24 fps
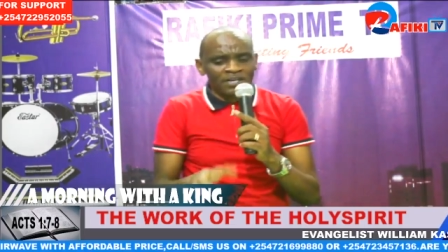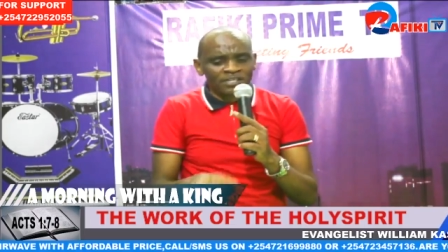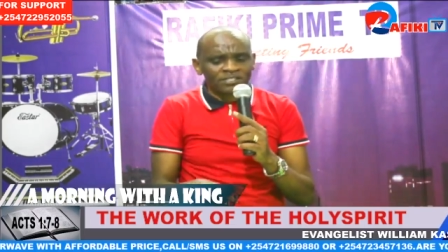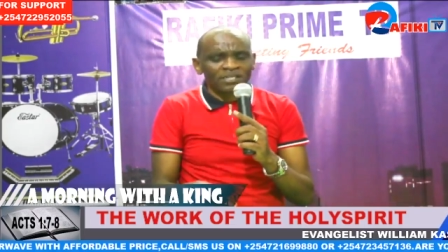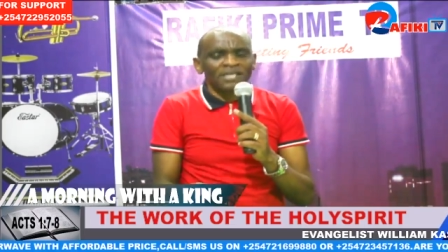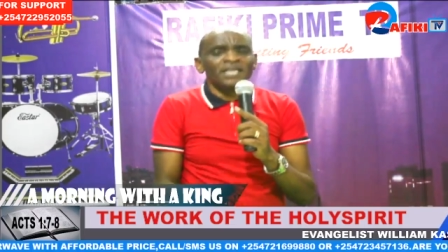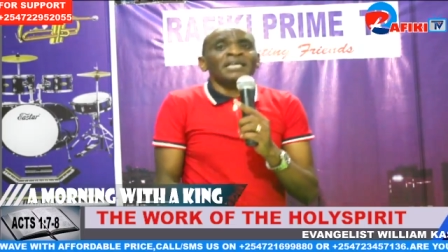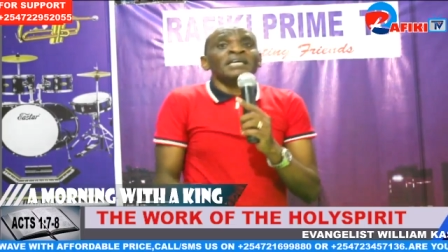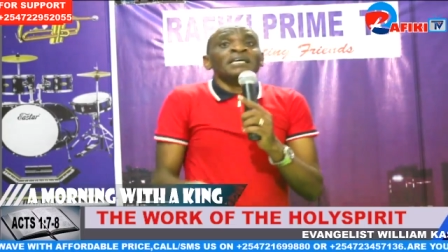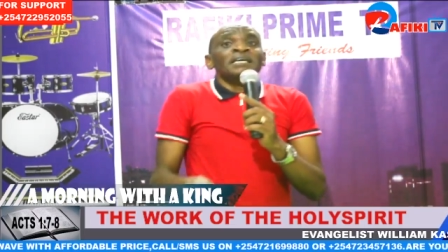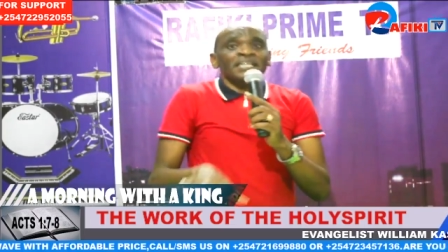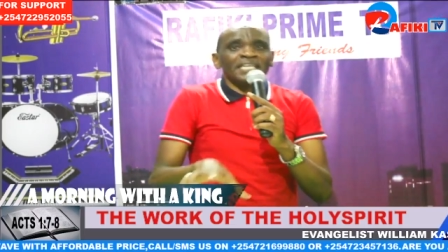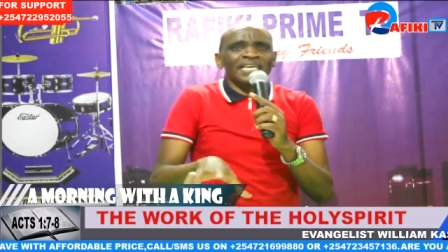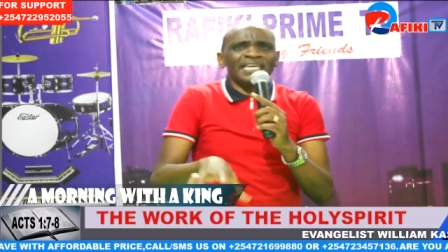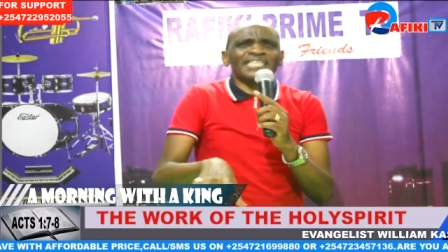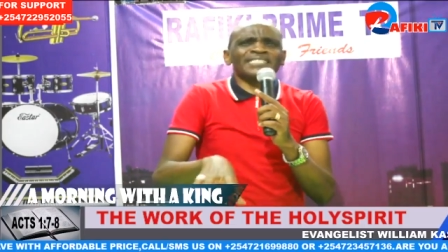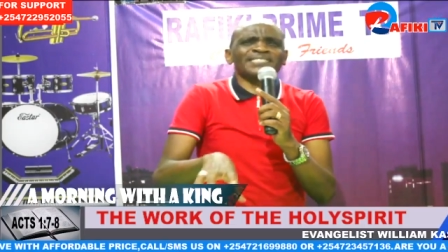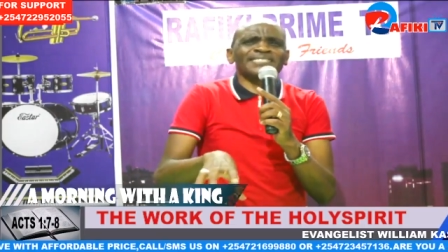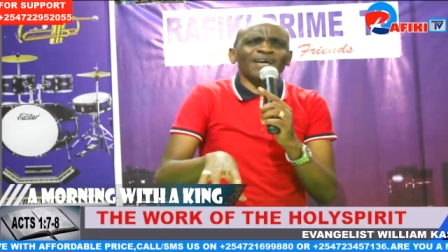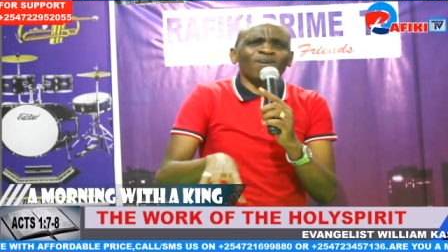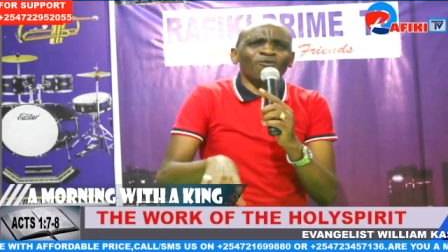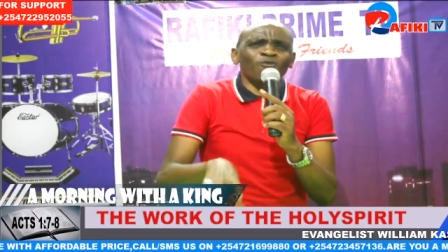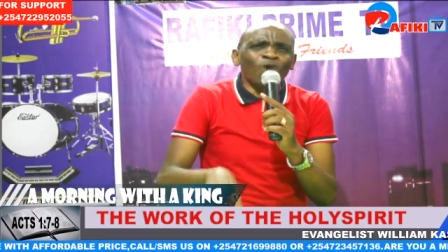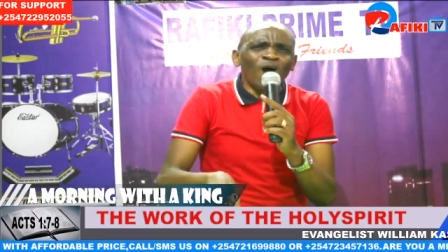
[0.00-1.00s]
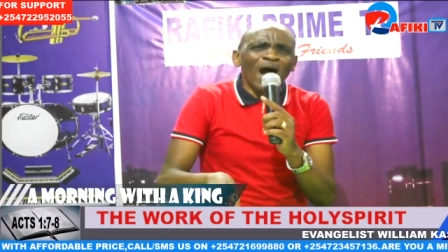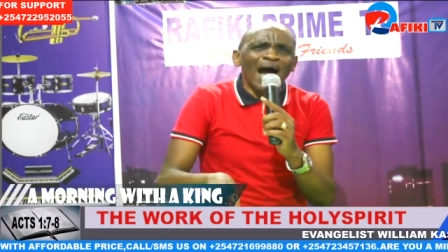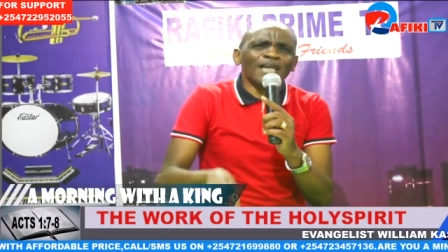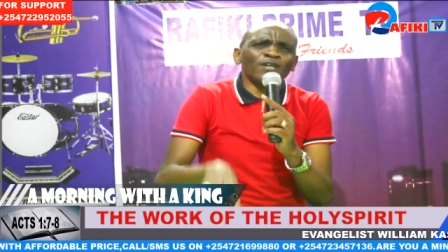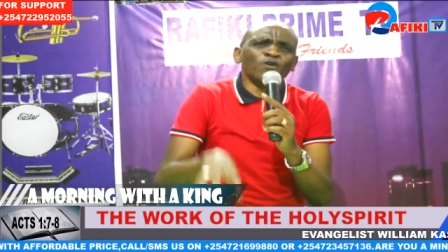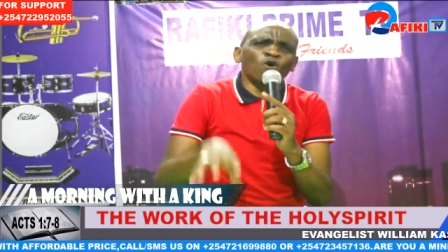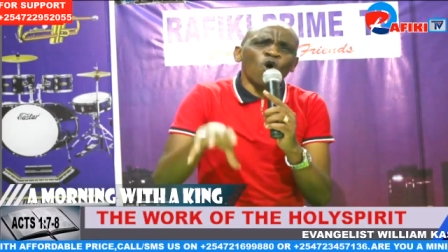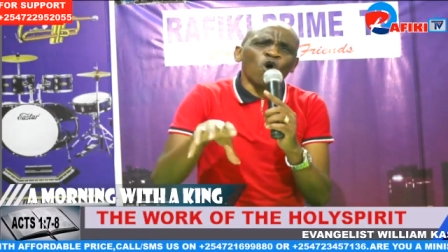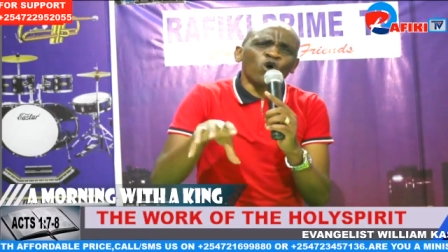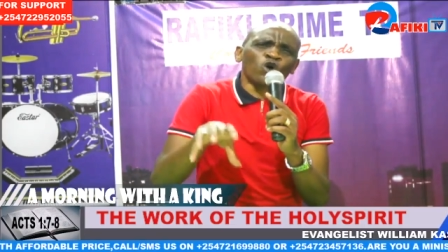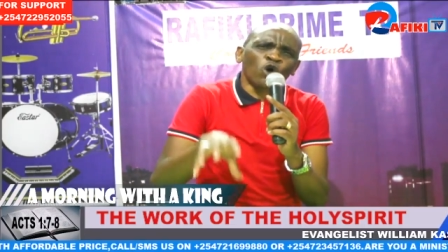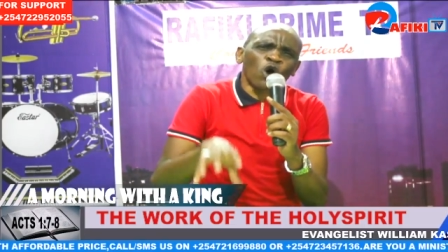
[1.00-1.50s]
He is the one who
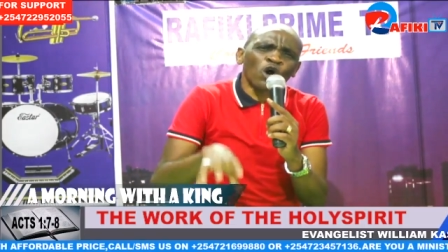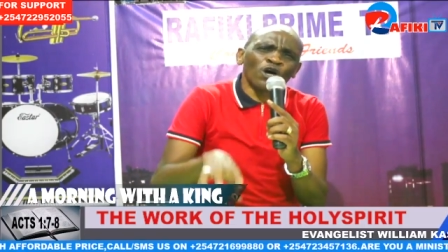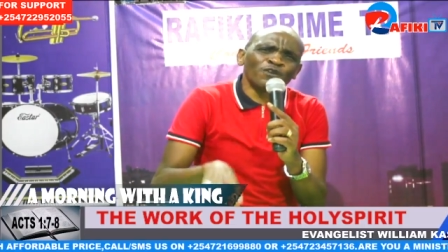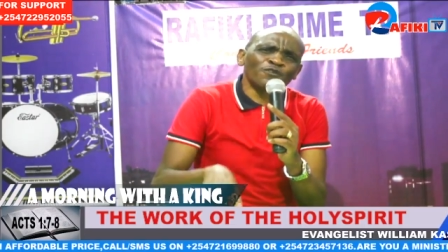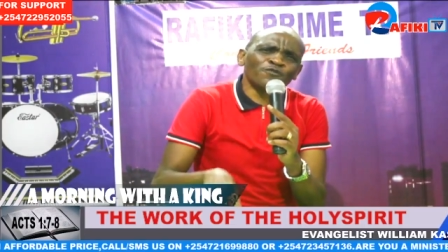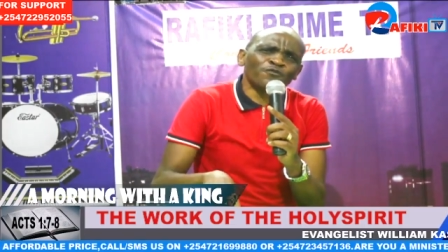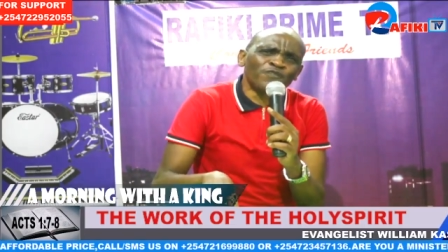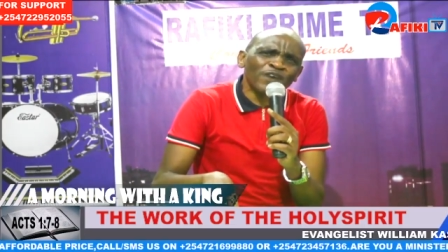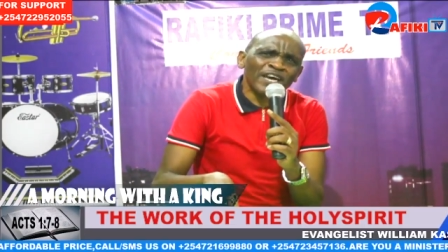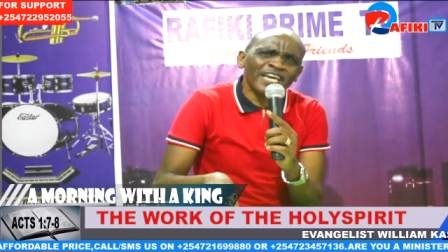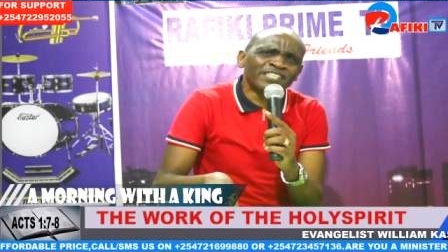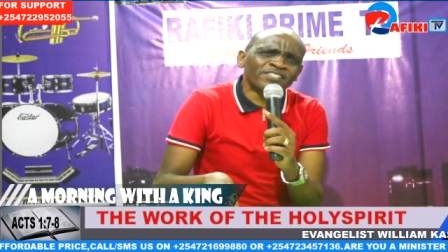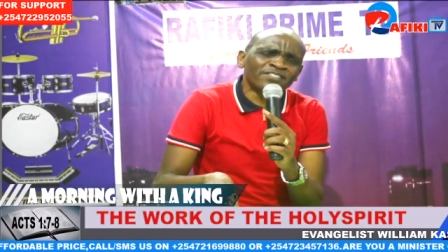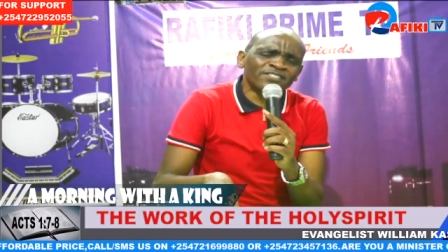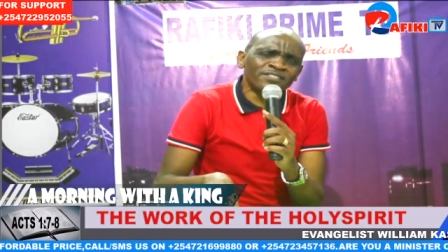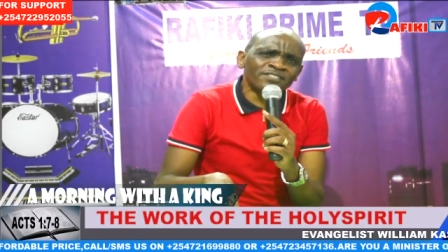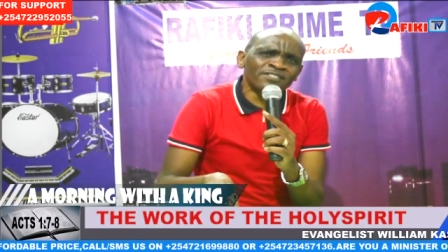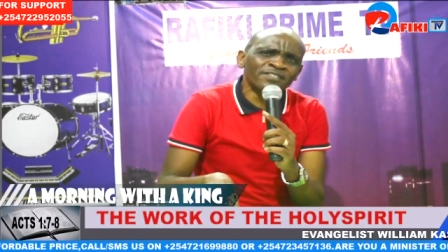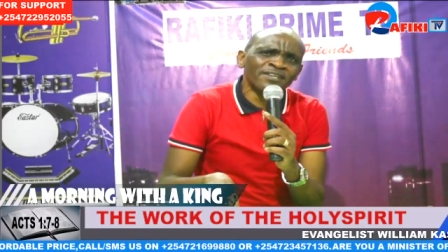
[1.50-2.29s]
convicts